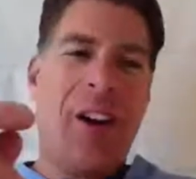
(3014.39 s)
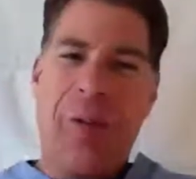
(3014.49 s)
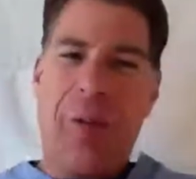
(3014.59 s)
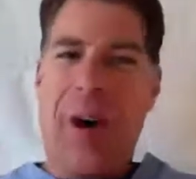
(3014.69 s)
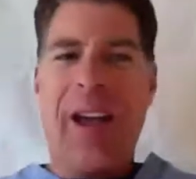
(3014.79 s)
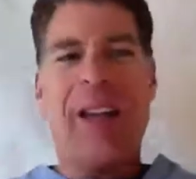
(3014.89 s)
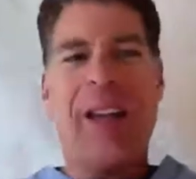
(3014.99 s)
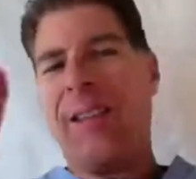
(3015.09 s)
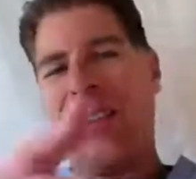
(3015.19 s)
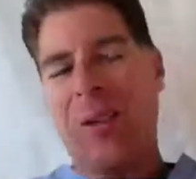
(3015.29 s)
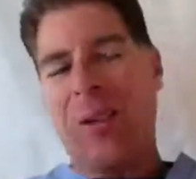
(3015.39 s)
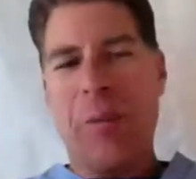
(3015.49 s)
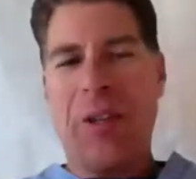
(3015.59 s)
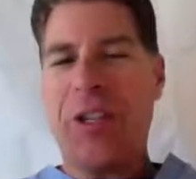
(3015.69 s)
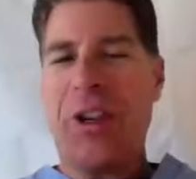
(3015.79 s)
why it's associated
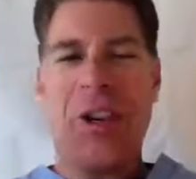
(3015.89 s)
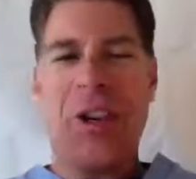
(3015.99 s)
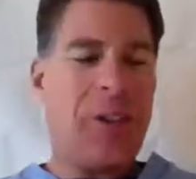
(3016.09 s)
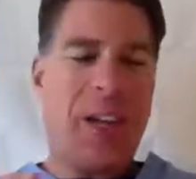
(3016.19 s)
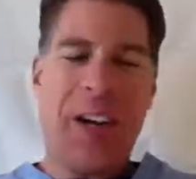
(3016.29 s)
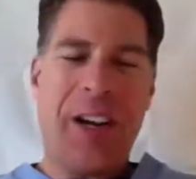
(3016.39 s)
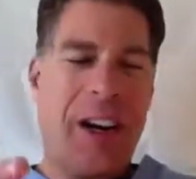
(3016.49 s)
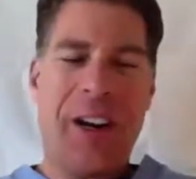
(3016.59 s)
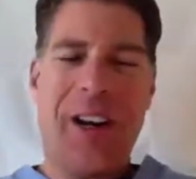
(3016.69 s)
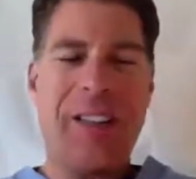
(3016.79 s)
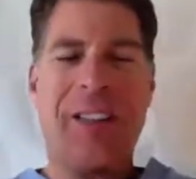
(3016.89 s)
with circles, on and on and on.